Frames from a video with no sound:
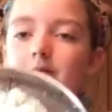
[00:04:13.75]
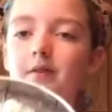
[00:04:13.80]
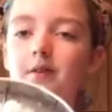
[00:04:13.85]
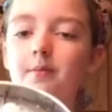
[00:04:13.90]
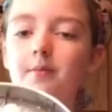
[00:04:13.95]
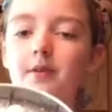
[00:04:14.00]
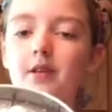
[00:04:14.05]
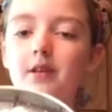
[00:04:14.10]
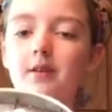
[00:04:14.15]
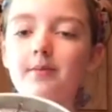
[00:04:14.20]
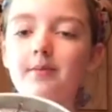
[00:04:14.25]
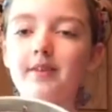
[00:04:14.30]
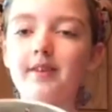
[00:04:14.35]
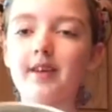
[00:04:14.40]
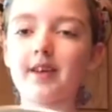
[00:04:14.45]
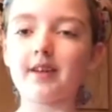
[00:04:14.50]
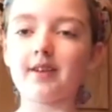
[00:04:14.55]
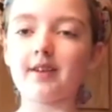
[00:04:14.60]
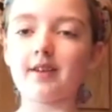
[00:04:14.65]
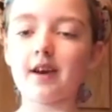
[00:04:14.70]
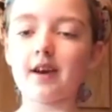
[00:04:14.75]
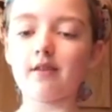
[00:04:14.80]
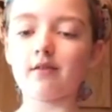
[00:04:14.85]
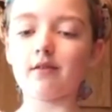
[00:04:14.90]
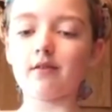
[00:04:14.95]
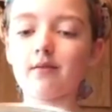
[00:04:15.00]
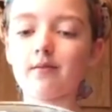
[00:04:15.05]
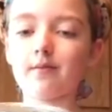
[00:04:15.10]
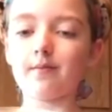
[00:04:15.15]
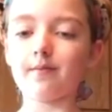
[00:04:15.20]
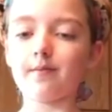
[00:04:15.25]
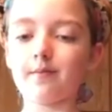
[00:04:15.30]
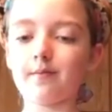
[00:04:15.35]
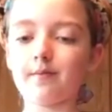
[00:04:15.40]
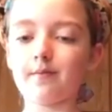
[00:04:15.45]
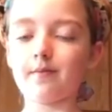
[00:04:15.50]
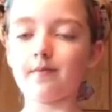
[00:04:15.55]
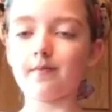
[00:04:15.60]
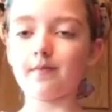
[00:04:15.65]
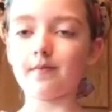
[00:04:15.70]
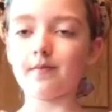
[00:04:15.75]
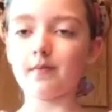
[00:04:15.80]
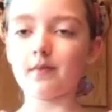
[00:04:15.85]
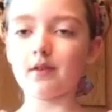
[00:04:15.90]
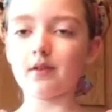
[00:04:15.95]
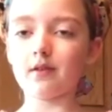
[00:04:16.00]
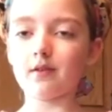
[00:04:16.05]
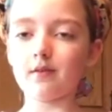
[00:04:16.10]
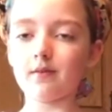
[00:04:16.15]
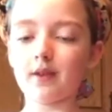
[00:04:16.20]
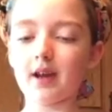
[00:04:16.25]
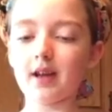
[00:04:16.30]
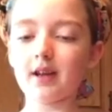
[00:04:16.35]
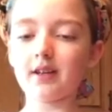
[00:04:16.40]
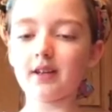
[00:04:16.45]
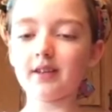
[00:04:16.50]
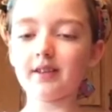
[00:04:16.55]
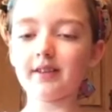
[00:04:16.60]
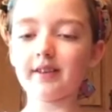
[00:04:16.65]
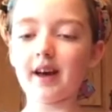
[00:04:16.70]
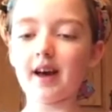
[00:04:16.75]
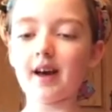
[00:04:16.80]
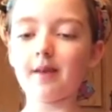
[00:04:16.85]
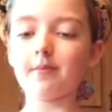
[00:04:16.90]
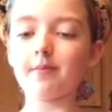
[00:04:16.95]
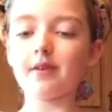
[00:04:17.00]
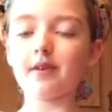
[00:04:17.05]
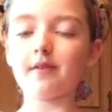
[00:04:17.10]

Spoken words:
flip it upside down, right on top